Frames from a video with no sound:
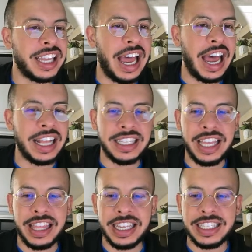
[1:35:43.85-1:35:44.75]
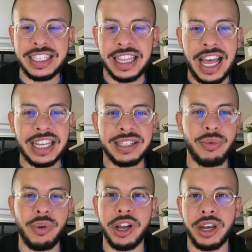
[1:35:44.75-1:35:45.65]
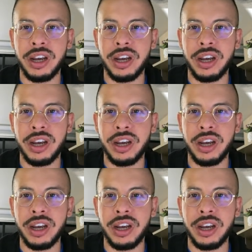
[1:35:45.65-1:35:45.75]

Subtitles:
at this last one.